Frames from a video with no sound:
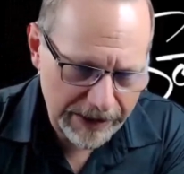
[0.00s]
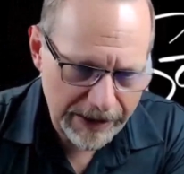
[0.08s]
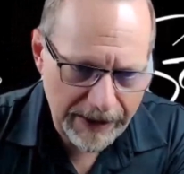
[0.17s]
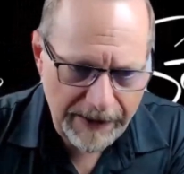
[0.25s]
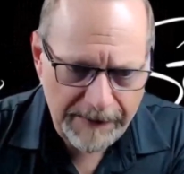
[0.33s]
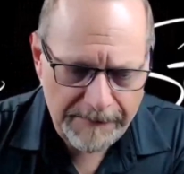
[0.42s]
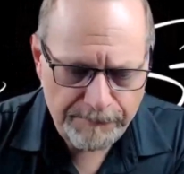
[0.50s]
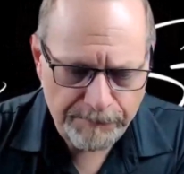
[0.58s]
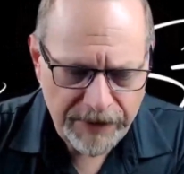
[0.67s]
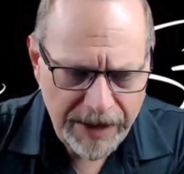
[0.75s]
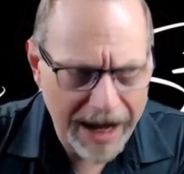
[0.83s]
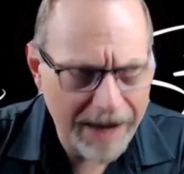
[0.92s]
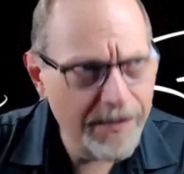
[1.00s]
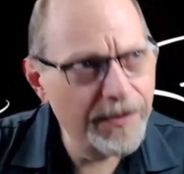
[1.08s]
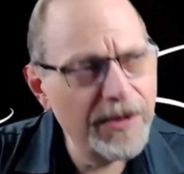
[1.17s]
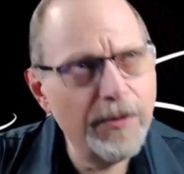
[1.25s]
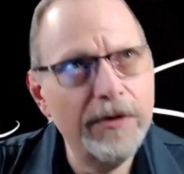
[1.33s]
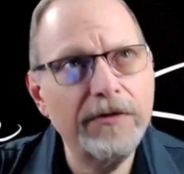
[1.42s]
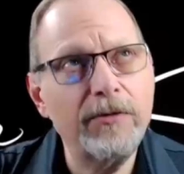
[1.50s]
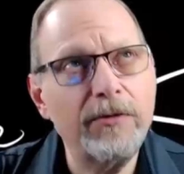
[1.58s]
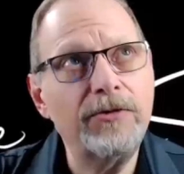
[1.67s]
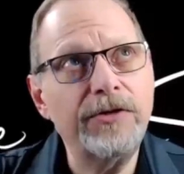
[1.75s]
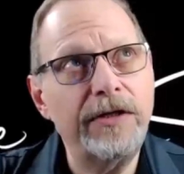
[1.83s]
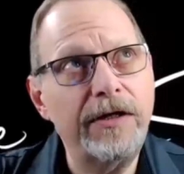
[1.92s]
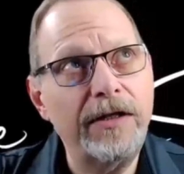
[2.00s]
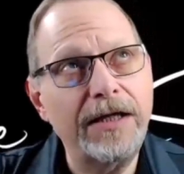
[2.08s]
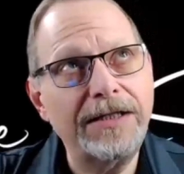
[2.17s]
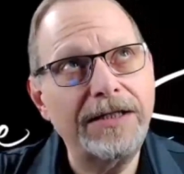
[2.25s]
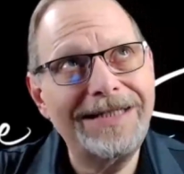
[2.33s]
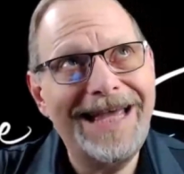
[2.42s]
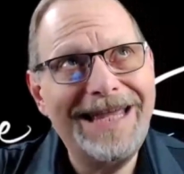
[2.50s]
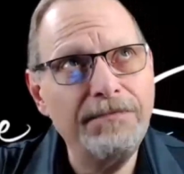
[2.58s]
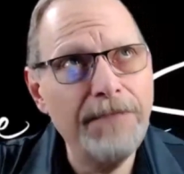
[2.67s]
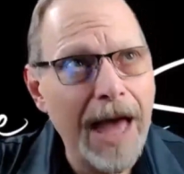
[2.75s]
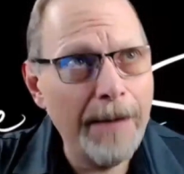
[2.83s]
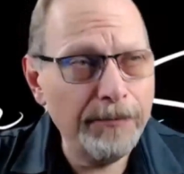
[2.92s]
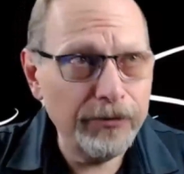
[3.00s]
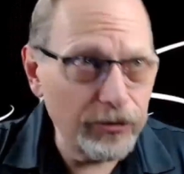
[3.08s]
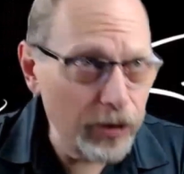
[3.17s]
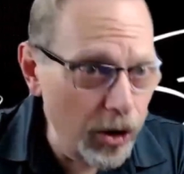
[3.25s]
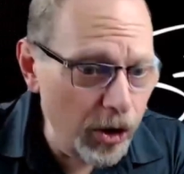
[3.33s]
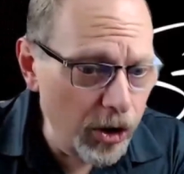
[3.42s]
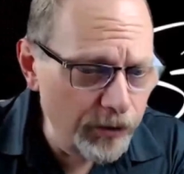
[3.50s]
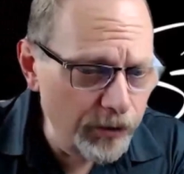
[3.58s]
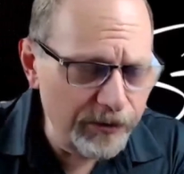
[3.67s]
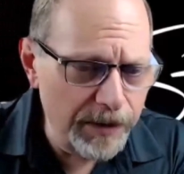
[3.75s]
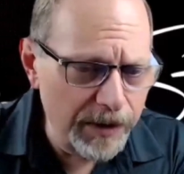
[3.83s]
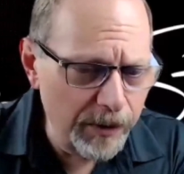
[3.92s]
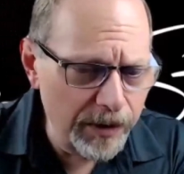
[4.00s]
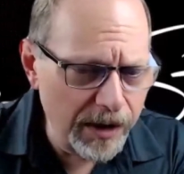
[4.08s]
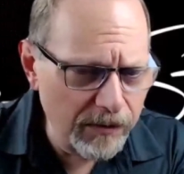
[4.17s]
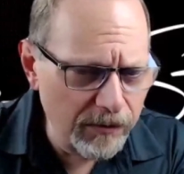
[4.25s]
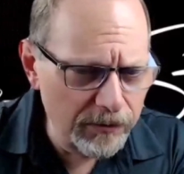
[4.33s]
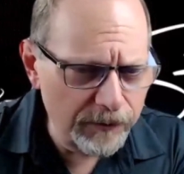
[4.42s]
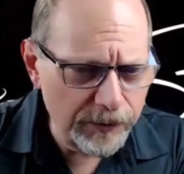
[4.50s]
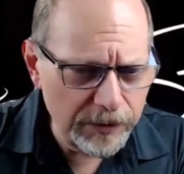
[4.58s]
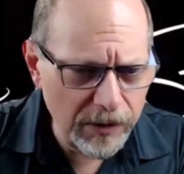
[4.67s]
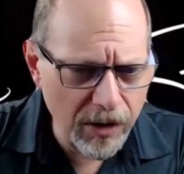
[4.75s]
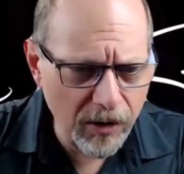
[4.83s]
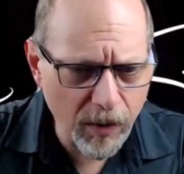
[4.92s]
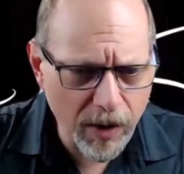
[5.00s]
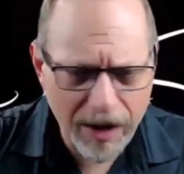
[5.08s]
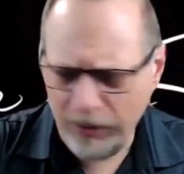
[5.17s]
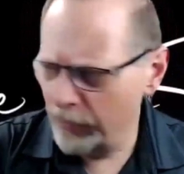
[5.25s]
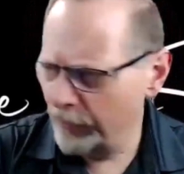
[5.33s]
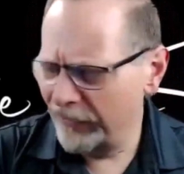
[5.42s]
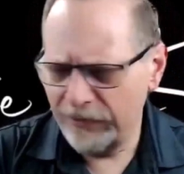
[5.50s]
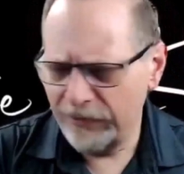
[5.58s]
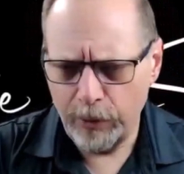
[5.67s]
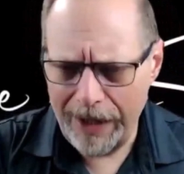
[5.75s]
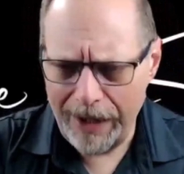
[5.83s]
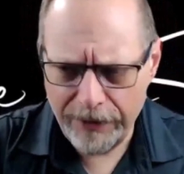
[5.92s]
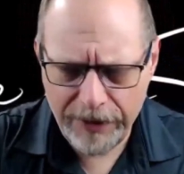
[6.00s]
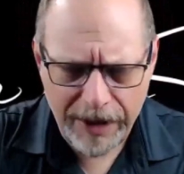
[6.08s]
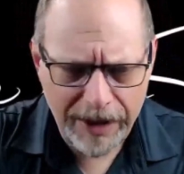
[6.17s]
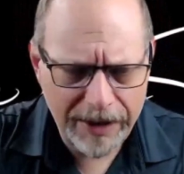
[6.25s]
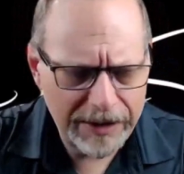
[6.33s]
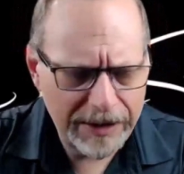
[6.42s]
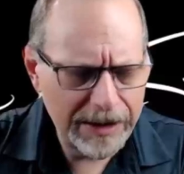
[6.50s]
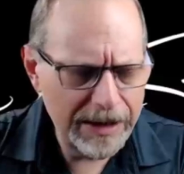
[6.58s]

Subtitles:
I remember there were tools out there like Sitemap Pro was a big one I used for a long while. I don't know if they're still around or not.